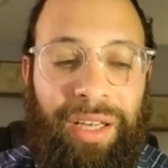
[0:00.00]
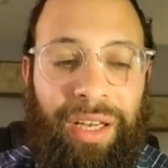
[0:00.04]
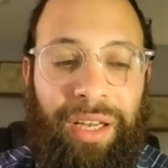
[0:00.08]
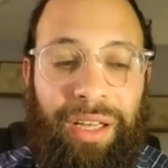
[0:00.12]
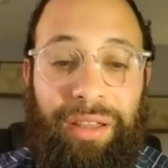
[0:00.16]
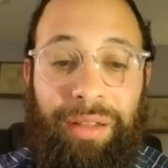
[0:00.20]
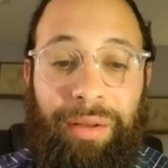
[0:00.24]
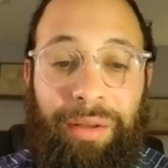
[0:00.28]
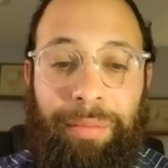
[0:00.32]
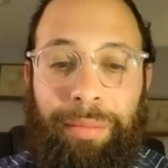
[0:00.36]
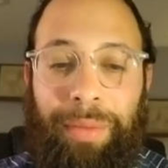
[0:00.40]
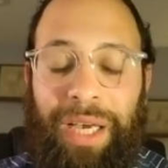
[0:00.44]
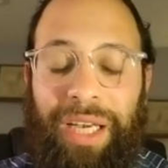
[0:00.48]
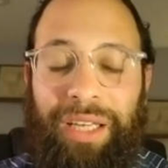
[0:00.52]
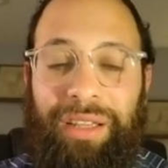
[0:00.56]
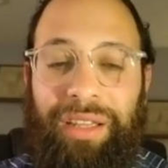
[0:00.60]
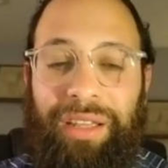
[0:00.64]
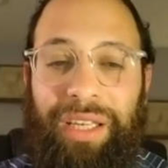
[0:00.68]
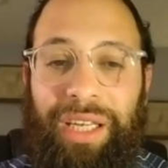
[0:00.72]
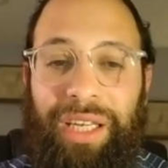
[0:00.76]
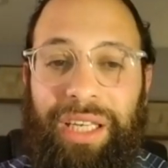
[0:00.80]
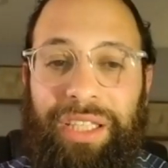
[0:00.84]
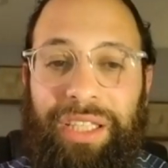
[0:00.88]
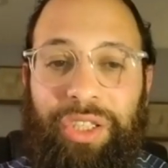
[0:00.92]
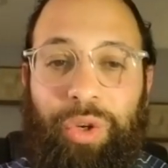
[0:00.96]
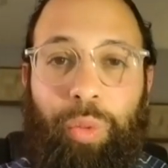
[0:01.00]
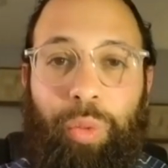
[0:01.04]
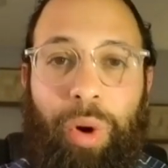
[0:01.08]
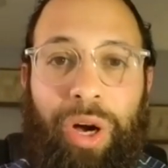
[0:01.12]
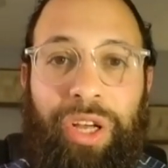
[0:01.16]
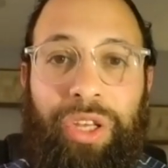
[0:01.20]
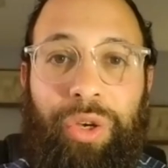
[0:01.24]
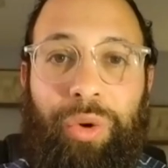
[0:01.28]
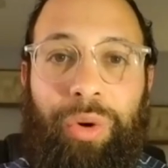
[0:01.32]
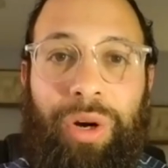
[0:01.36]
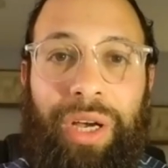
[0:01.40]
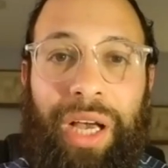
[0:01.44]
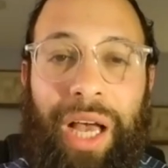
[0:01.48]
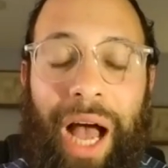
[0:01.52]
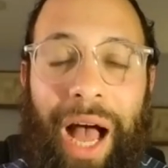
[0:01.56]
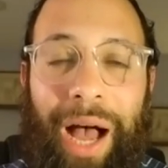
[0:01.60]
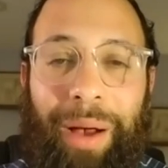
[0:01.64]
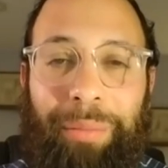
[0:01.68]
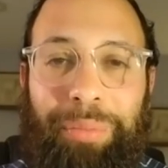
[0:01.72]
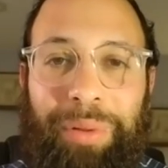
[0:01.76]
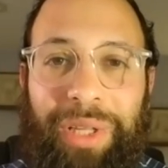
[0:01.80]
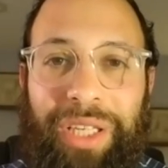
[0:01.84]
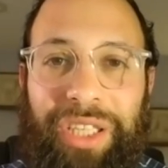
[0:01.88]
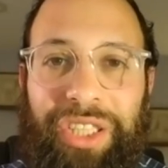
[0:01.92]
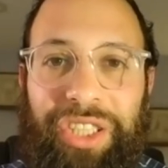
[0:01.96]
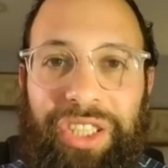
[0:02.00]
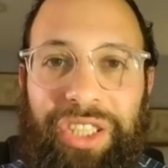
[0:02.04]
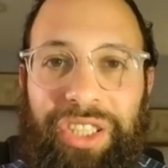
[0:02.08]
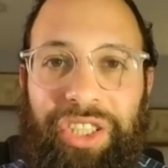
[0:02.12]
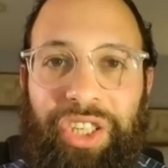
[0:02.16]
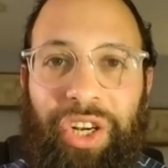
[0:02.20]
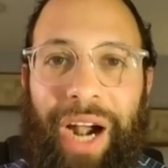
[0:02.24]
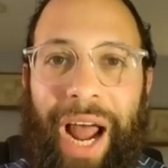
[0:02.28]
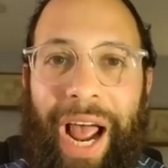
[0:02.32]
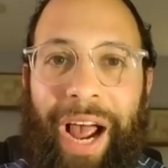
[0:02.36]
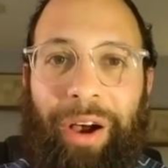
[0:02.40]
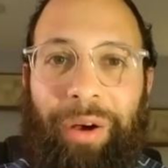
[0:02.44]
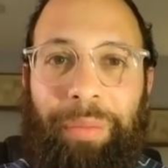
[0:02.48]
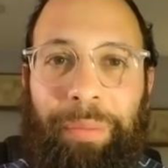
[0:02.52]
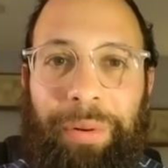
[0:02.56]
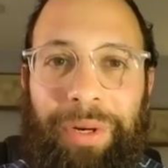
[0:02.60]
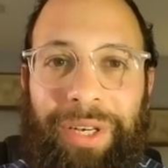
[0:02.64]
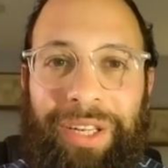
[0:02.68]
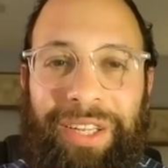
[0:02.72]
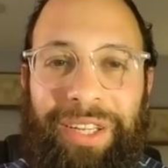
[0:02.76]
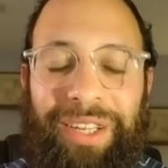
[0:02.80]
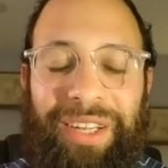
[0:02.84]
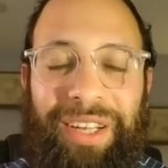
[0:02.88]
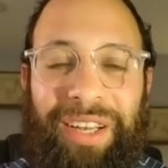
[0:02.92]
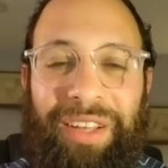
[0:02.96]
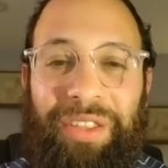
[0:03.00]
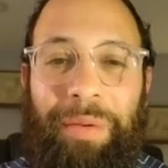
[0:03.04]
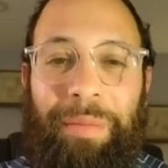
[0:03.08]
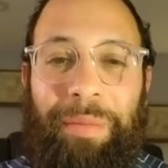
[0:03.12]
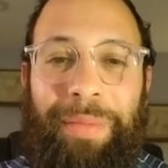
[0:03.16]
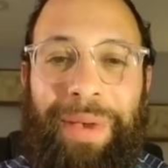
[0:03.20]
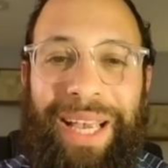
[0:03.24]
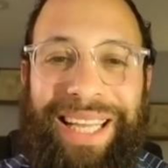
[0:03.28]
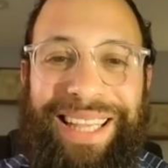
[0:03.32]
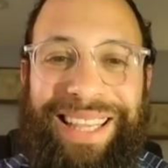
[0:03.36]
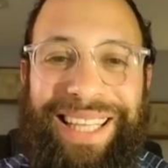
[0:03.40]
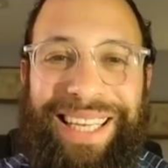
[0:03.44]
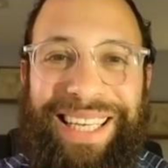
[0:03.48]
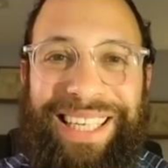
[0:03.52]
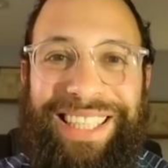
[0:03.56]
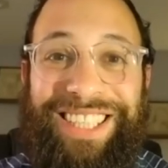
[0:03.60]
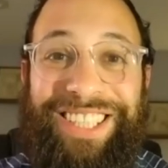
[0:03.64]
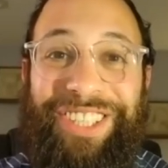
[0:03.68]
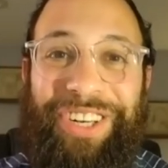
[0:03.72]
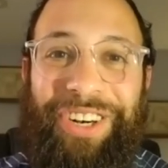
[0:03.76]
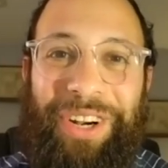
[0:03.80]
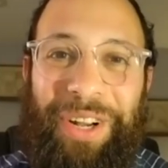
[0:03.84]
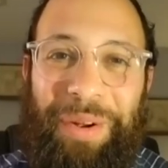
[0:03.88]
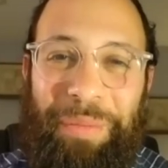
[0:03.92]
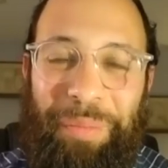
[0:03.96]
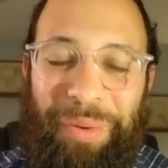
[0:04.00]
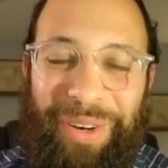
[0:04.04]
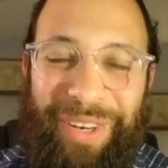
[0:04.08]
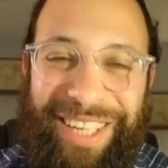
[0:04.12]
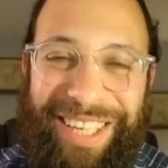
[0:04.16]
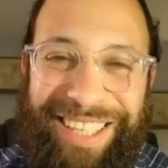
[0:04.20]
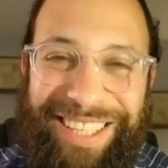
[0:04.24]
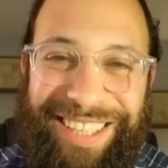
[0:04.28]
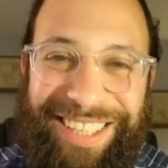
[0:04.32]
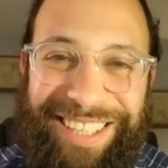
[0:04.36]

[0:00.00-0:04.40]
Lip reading: The main thing isn't what you accomplished, your output. The main thing is your input.